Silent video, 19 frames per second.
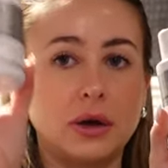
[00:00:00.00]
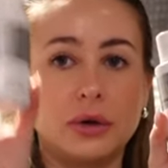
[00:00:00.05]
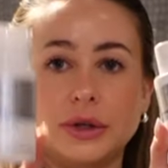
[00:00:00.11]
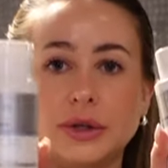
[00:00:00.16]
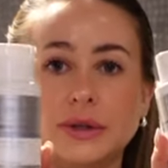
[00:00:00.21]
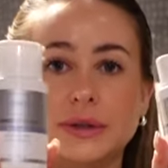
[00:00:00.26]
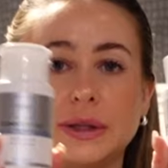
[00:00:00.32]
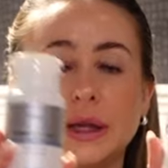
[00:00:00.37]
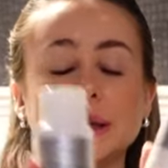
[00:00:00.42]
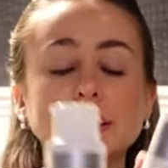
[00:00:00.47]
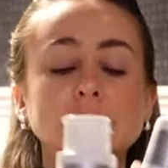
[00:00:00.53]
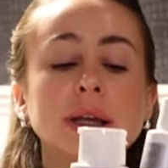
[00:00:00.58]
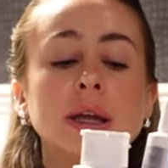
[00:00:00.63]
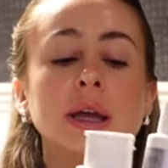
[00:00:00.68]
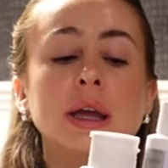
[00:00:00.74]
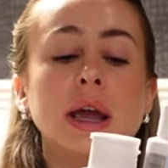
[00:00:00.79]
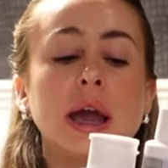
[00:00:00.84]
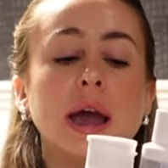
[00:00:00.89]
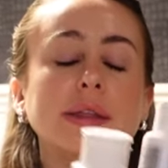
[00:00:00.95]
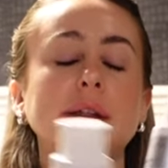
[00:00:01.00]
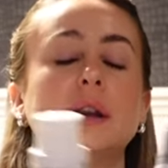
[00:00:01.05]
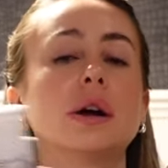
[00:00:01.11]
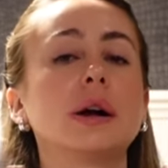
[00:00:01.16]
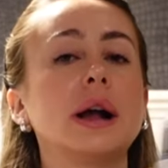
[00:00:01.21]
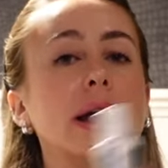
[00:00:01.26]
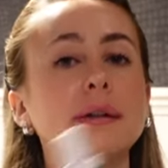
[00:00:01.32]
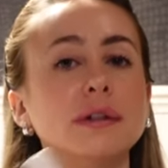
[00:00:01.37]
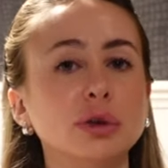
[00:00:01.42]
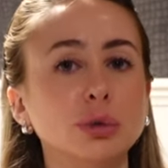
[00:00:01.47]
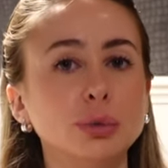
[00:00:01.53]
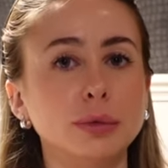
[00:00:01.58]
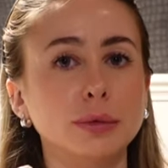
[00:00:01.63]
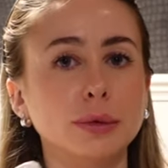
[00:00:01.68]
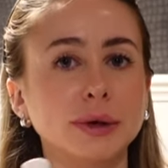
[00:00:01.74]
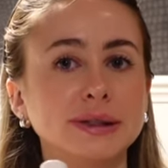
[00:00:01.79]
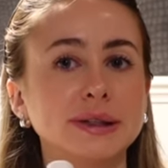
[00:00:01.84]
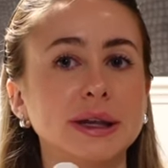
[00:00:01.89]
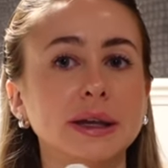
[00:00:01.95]
i'll use this and then i'll carry on with
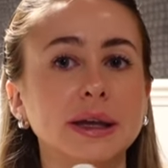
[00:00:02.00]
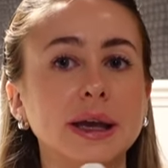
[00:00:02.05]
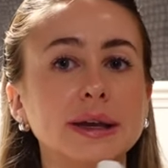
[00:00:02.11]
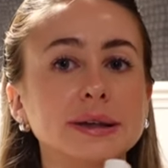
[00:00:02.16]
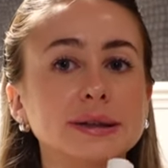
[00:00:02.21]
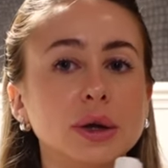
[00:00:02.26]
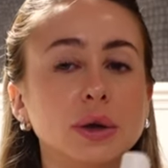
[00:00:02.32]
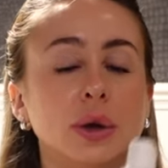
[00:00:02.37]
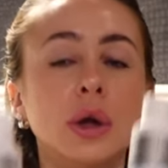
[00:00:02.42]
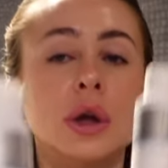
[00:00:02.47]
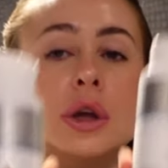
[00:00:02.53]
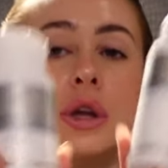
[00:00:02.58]
my skincare so